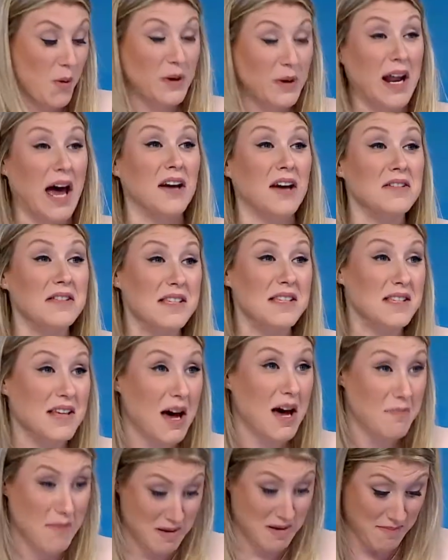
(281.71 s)
What else is
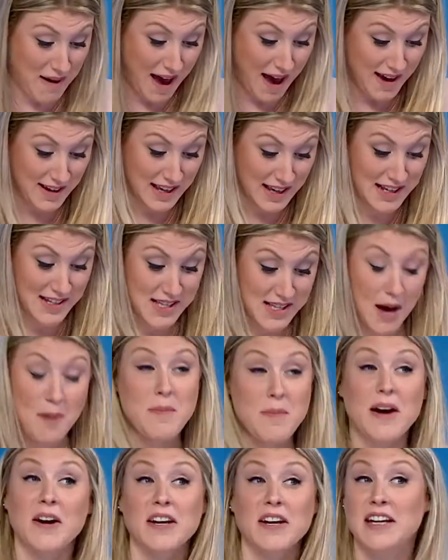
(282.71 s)
coming back is
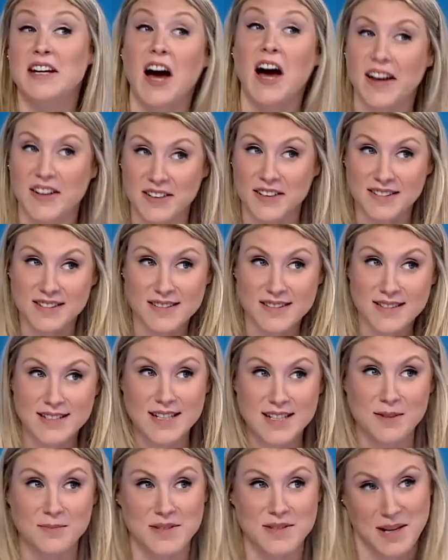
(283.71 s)
American Idol.
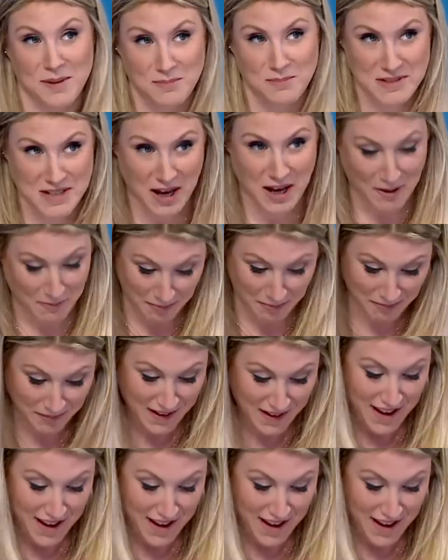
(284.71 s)
Dum, dum, dum.